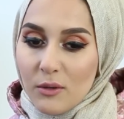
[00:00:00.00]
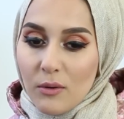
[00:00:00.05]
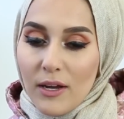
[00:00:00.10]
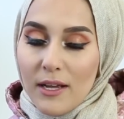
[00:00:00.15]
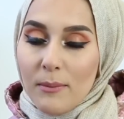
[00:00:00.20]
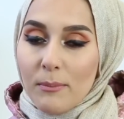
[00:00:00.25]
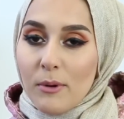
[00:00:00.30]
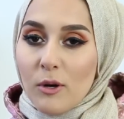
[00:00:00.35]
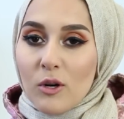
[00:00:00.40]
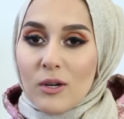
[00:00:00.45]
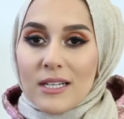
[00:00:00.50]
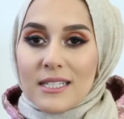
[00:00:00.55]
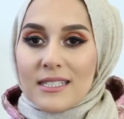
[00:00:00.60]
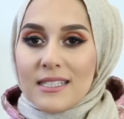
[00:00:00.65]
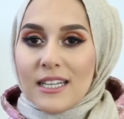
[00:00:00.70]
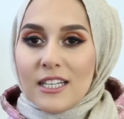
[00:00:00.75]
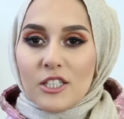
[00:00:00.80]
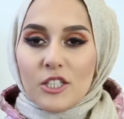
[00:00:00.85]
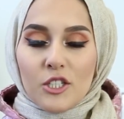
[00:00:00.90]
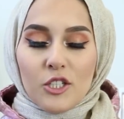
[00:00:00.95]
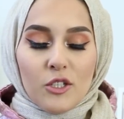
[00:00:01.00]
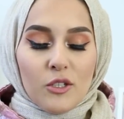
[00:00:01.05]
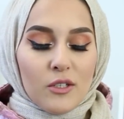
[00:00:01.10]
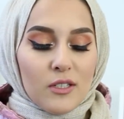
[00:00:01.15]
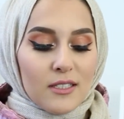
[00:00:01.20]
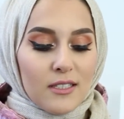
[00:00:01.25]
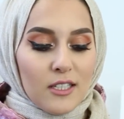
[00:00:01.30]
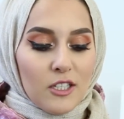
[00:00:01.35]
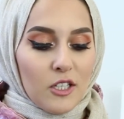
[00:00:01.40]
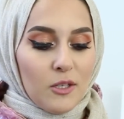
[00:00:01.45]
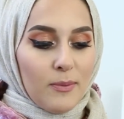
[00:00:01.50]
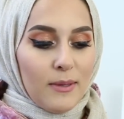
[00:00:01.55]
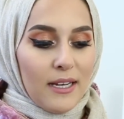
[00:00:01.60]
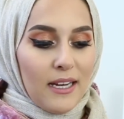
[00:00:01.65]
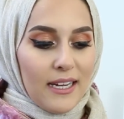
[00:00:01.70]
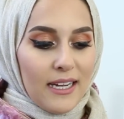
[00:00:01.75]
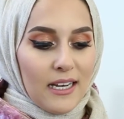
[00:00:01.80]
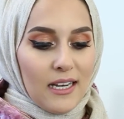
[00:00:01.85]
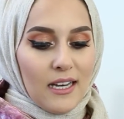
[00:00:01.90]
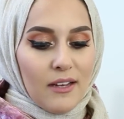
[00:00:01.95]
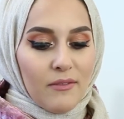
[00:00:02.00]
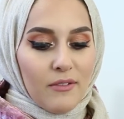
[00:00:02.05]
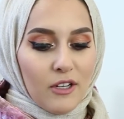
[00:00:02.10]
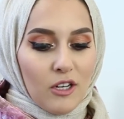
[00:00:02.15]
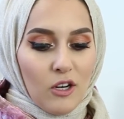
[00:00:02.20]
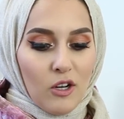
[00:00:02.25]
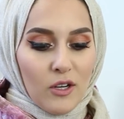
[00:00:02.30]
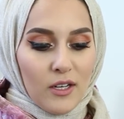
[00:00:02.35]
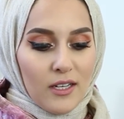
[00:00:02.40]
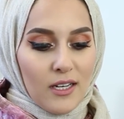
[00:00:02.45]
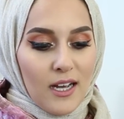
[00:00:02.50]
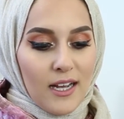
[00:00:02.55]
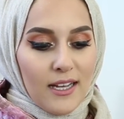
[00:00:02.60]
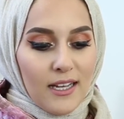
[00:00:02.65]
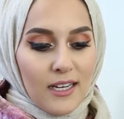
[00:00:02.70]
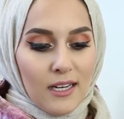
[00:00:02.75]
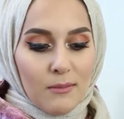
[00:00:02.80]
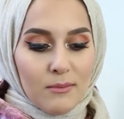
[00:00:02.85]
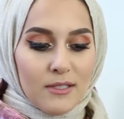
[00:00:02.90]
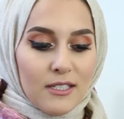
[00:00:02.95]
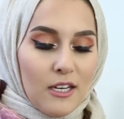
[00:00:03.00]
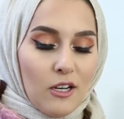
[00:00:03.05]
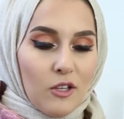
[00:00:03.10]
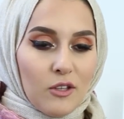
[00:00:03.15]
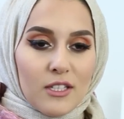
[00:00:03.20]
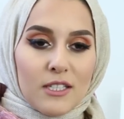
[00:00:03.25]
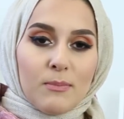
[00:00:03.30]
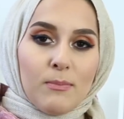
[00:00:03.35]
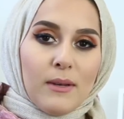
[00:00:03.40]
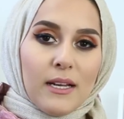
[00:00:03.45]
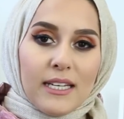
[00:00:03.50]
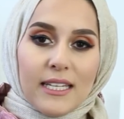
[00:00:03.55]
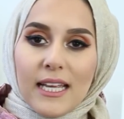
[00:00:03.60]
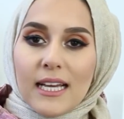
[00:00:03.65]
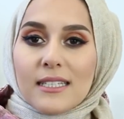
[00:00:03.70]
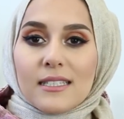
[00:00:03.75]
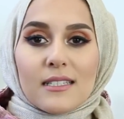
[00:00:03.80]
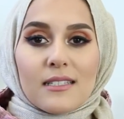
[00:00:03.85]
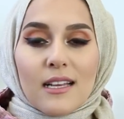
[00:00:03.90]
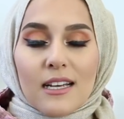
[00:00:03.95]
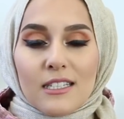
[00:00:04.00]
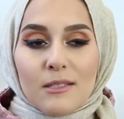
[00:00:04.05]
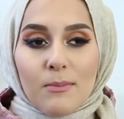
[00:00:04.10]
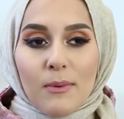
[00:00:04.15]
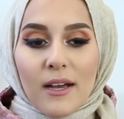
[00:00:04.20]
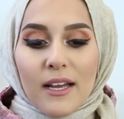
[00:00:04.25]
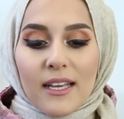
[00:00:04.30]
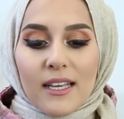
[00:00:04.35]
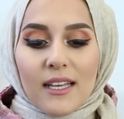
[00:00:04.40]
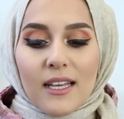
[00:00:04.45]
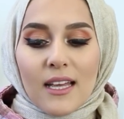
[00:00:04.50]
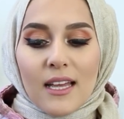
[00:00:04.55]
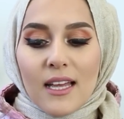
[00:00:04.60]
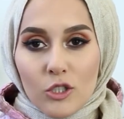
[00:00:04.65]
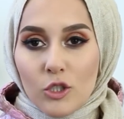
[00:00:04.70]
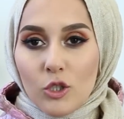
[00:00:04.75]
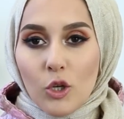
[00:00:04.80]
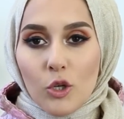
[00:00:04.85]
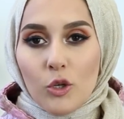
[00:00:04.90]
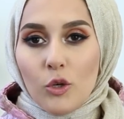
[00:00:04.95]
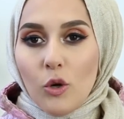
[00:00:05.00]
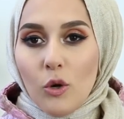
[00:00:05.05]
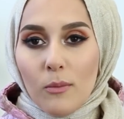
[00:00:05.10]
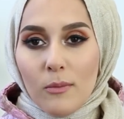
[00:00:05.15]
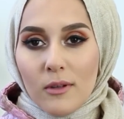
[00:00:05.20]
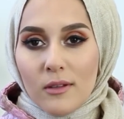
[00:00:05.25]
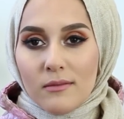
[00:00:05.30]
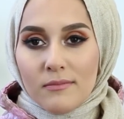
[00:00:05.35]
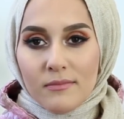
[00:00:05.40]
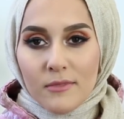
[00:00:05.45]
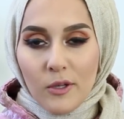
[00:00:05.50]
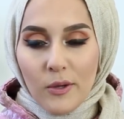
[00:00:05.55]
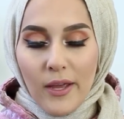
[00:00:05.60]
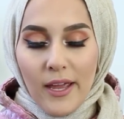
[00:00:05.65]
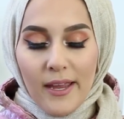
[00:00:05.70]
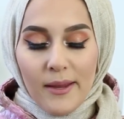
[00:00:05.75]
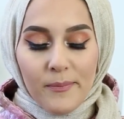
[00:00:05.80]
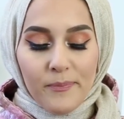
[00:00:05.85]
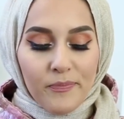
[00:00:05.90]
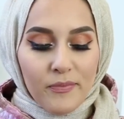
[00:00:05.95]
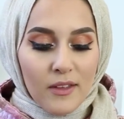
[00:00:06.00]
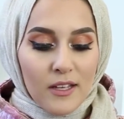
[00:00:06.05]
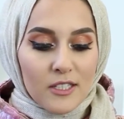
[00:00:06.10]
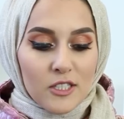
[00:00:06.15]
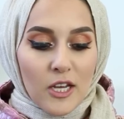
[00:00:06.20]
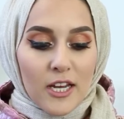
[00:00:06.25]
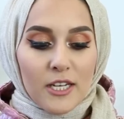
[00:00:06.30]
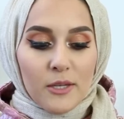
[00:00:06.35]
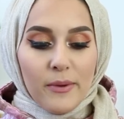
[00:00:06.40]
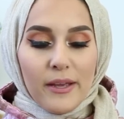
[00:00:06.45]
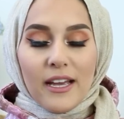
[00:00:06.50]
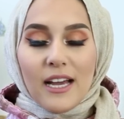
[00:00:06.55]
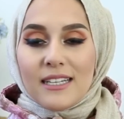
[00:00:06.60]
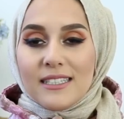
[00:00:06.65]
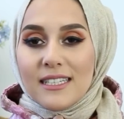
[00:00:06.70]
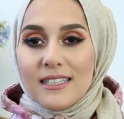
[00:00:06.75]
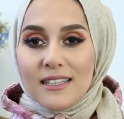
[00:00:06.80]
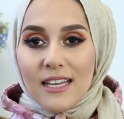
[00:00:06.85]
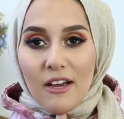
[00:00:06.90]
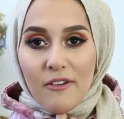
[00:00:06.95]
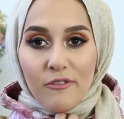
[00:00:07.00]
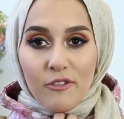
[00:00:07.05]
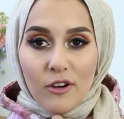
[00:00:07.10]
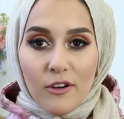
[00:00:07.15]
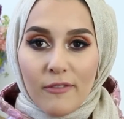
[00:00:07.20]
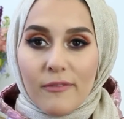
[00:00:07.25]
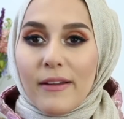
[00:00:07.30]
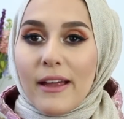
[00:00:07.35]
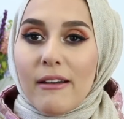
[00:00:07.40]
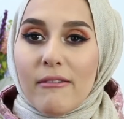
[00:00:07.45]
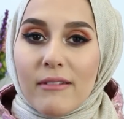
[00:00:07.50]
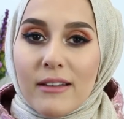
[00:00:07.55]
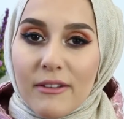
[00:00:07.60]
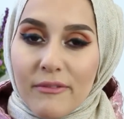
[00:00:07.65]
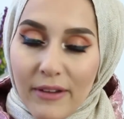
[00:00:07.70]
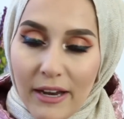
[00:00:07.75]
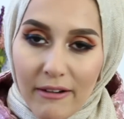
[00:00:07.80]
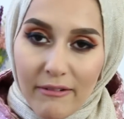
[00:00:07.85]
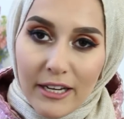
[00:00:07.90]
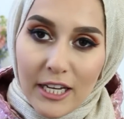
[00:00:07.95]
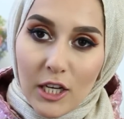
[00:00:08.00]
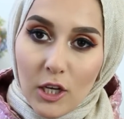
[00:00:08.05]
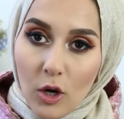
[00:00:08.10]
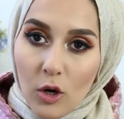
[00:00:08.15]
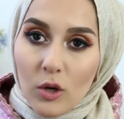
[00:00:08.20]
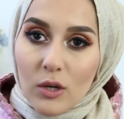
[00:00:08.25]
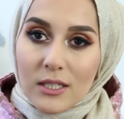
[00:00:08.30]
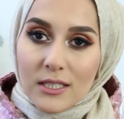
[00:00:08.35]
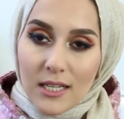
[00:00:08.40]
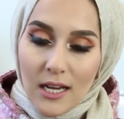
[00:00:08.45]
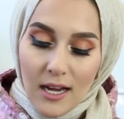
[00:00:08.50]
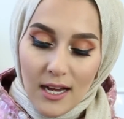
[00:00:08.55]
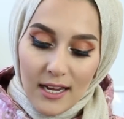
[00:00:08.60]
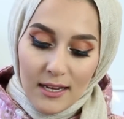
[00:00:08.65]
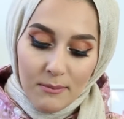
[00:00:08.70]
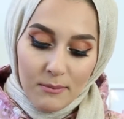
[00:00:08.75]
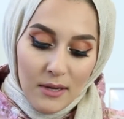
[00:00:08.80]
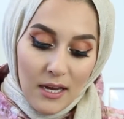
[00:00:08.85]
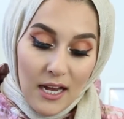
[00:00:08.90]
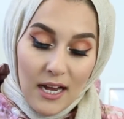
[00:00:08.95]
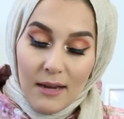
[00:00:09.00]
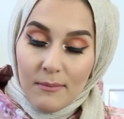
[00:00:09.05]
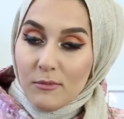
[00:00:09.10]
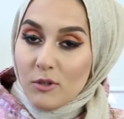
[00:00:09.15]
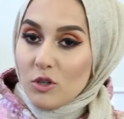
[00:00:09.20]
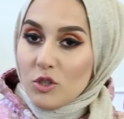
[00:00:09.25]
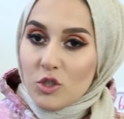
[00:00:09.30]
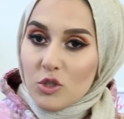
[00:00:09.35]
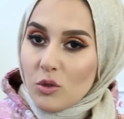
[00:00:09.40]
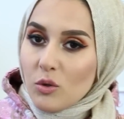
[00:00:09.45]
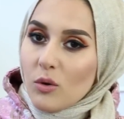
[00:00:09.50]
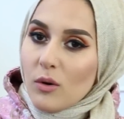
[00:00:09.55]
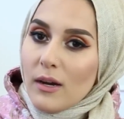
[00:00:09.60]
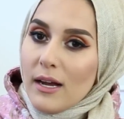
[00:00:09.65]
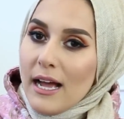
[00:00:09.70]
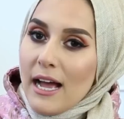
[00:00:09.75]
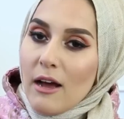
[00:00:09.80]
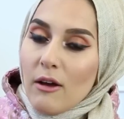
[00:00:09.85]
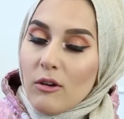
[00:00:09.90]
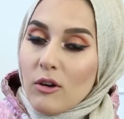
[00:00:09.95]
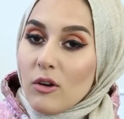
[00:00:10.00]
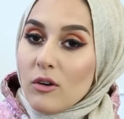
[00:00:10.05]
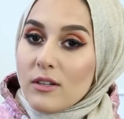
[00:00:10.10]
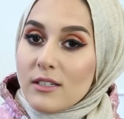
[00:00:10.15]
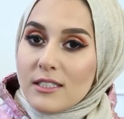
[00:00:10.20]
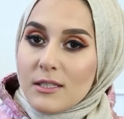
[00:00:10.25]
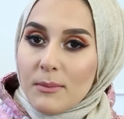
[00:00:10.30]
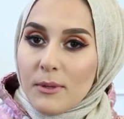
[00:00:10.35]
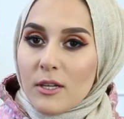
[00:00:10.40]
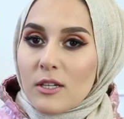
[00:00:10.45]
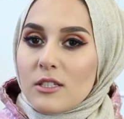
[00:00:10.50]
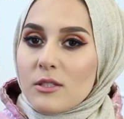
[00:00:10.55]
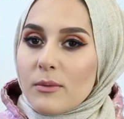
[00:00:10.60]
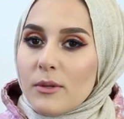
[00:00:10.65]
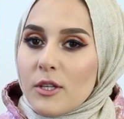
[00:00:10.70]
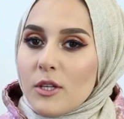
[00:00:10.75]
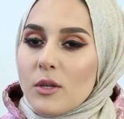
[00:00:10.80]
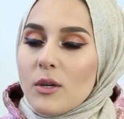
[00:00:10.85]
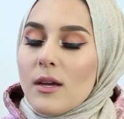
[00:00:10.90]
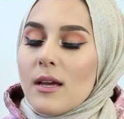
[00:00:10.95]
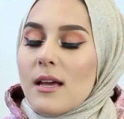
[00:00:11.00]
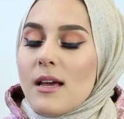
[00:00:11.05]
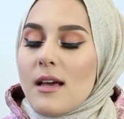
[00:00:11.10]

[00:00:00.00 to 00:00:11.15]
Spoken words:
quite a bonkers thing to do, because it could be like 11 o'clock at night and I'm still on this bloody exercise bike. Not normal, okay? So anyway, I did that for a very, very long time. I'm not sure how long, to be honest with you.